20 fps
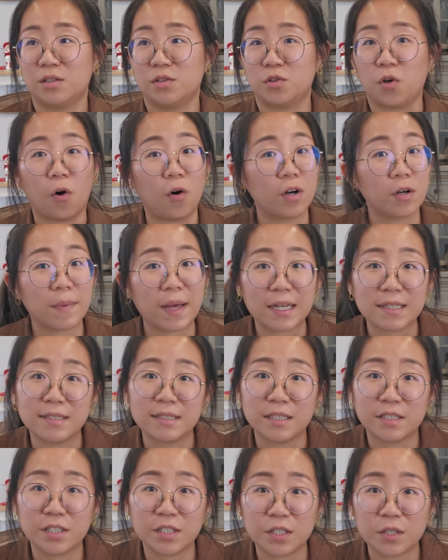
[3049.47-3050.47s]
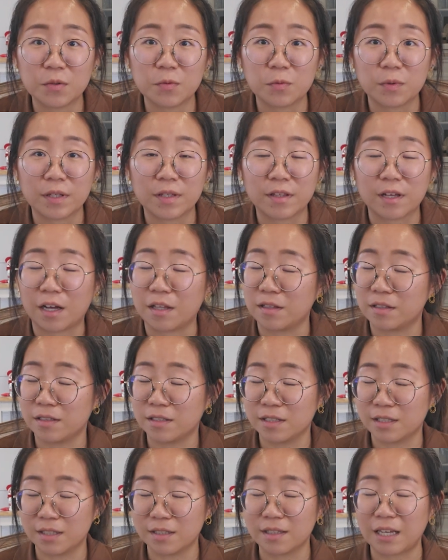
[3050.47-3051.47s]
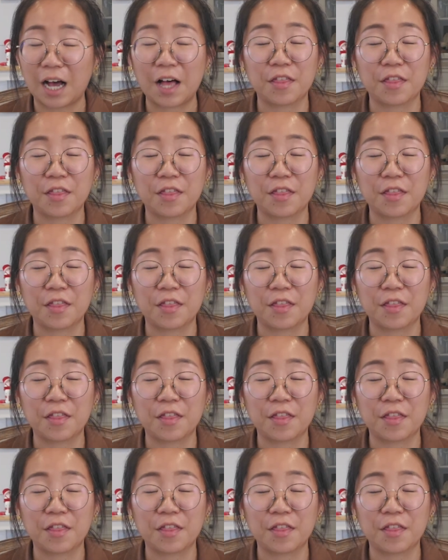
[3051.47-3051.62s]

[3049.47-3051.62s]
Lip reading: talk about stitching with other